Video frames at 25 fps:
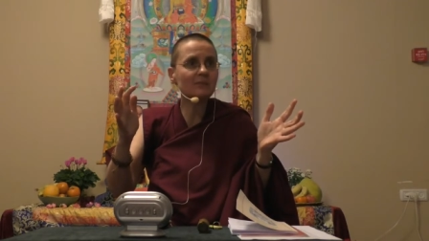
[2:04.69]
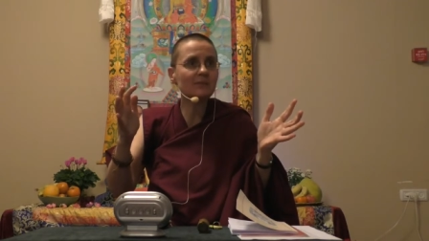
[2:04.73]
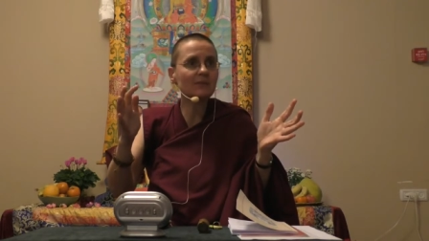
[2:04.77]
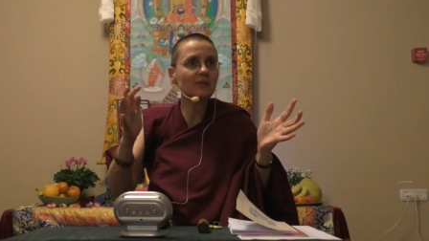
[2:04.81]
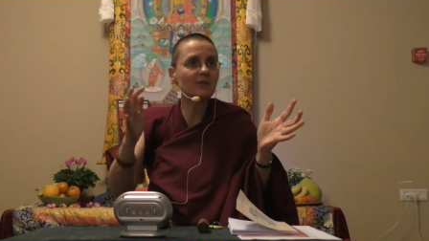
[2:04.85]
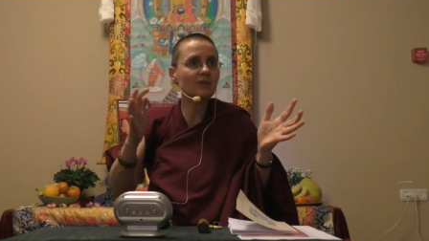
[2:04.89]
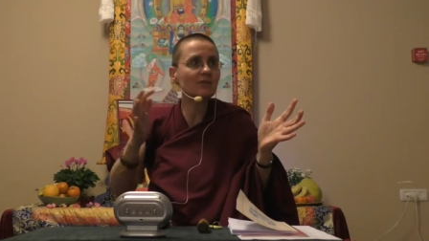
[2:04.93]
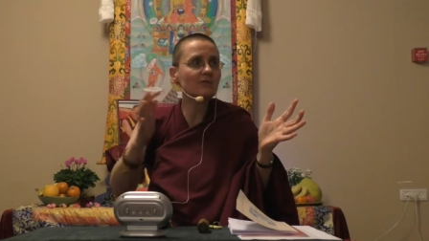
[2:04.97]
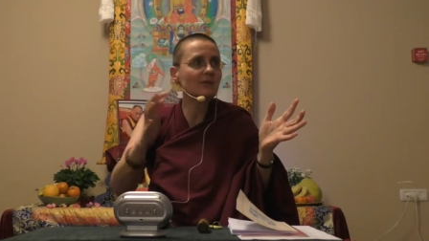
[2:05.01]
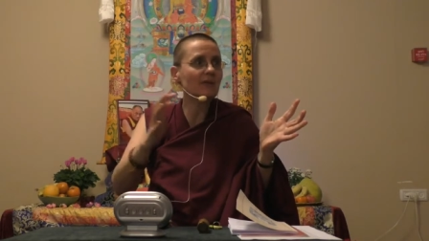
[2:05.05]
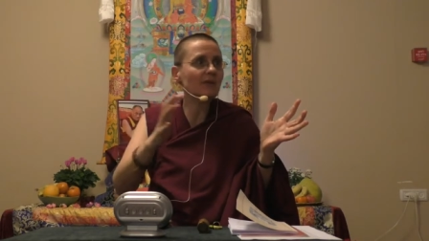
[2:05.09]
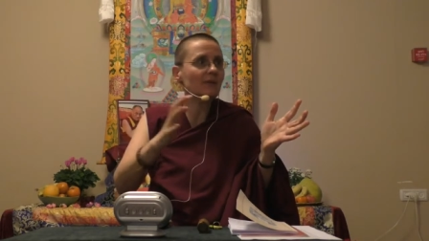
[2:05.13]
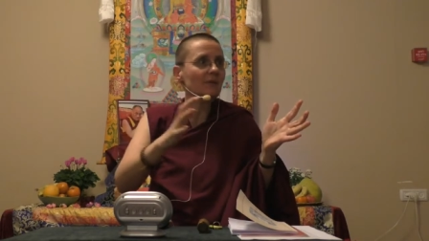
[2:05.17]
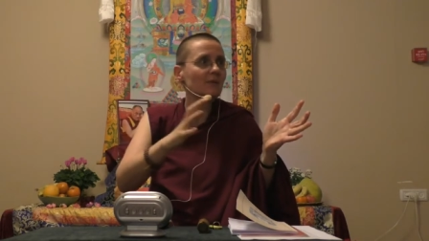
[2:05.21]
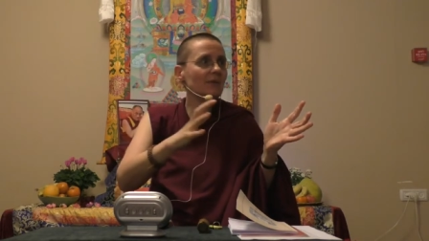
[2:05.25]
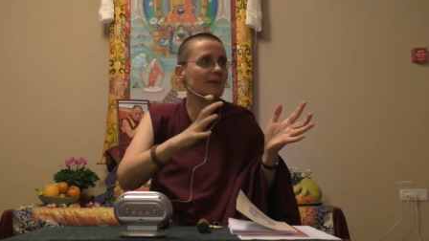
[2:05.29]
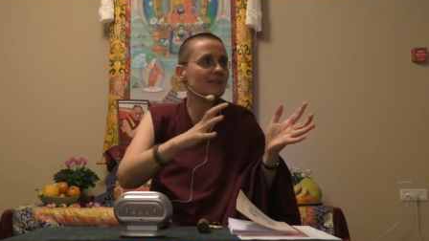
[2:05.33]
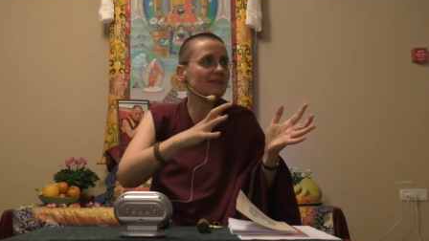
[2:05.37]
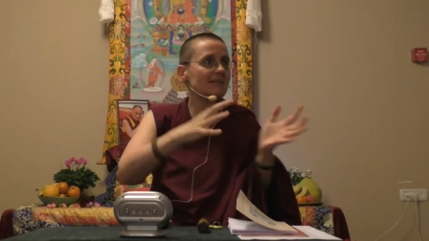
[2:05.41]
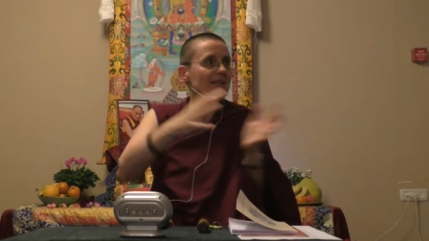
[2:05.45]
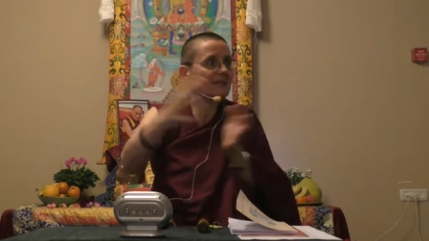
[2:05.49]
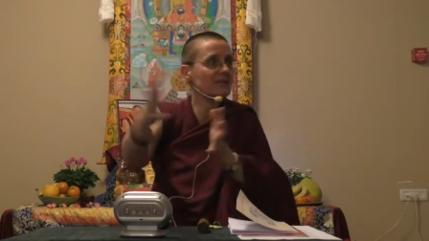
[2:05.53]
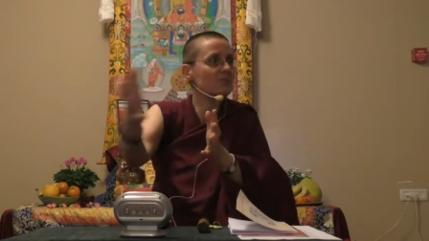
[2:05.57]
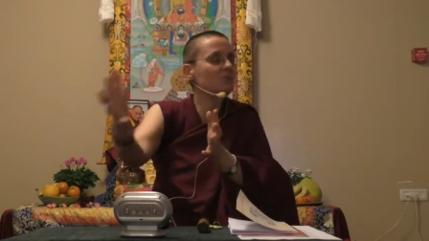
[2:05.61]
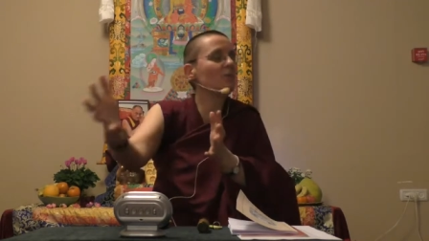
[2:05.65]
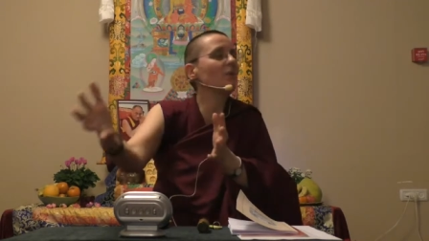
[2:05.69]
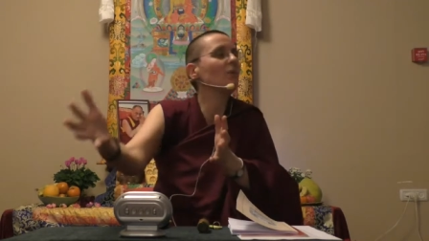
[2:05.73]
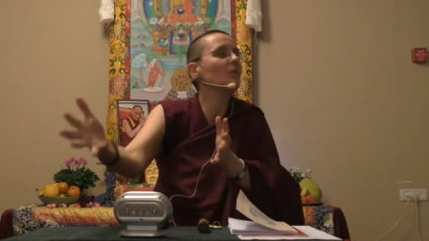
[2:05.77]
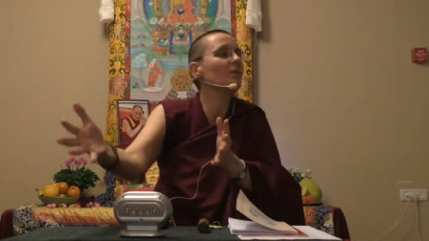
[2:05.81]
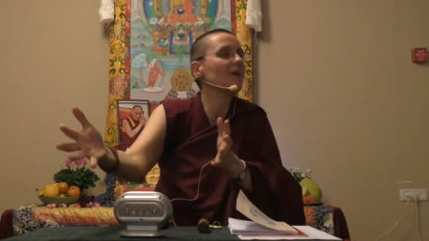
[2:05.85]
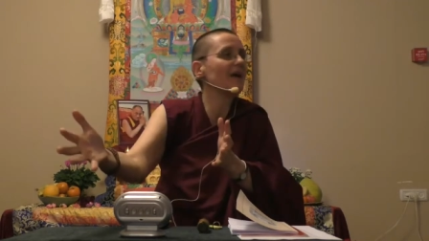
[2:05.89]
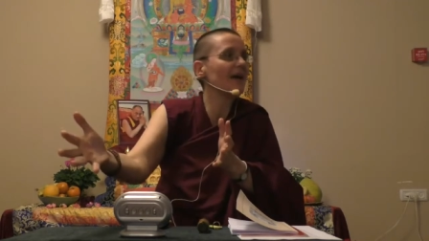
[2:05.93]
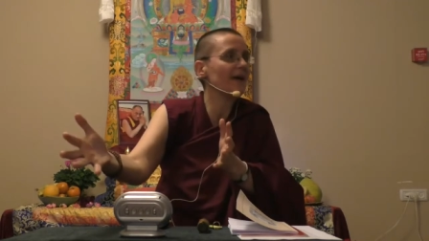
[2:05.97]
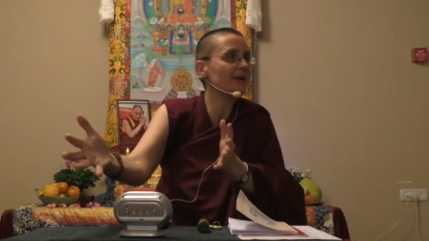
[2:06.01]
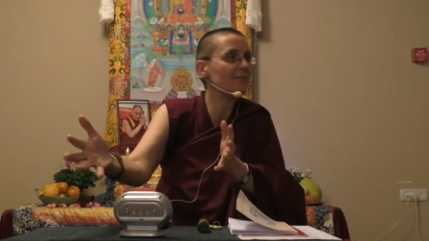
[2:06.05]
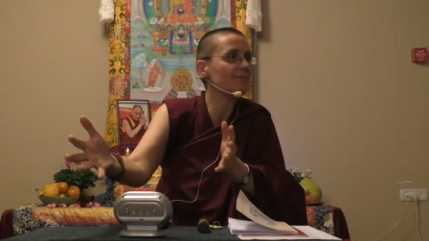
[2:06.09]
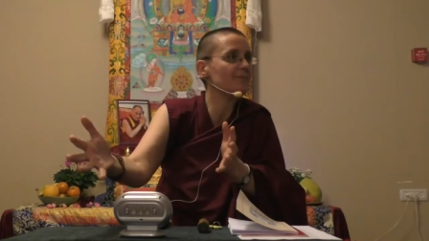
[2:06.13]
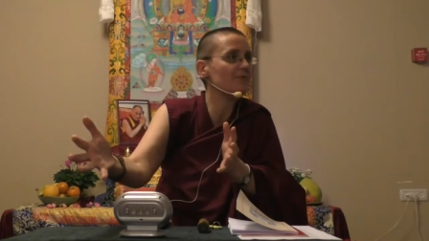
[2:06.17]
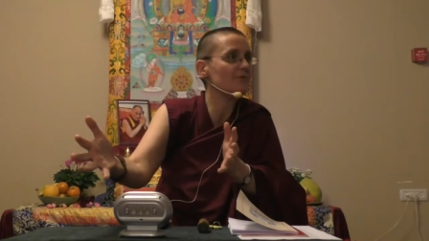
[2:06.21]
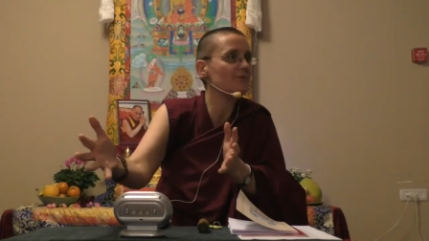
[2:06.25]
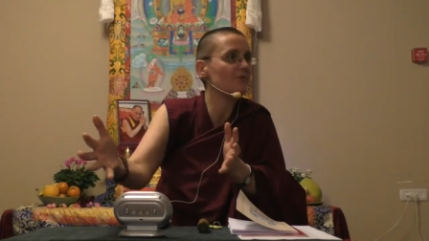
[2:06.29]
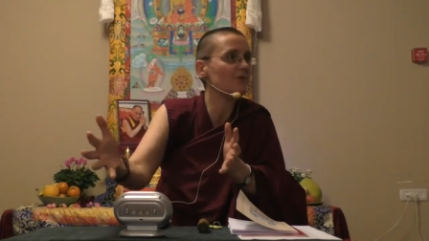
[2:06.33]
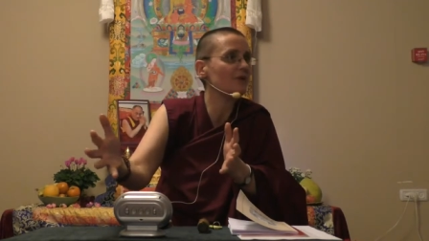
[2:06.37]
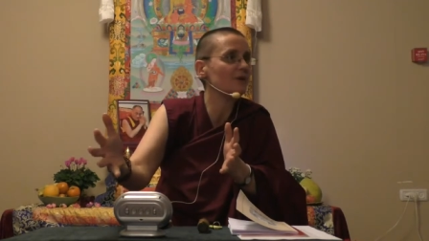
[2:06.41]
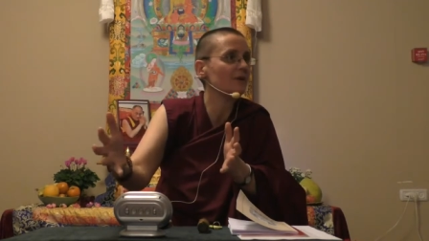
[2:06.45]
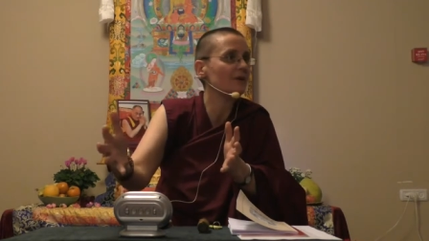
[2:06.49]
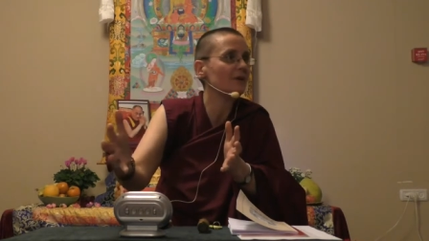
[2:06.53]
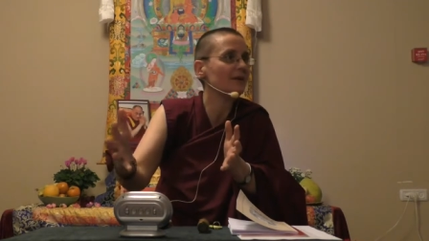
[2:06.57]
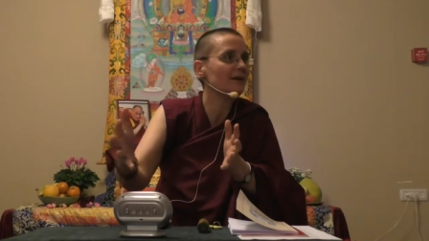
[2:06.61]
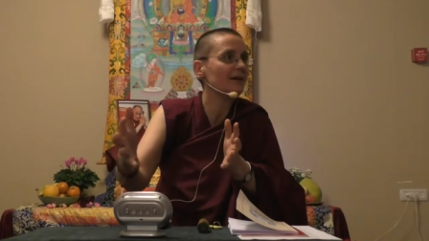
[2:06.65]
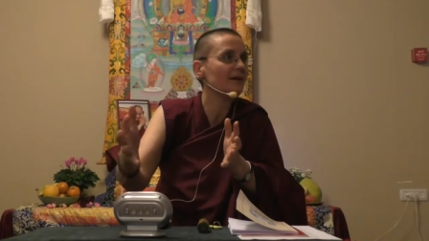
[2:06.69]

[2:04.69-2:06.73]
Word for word: because otherwise that's what we aim for.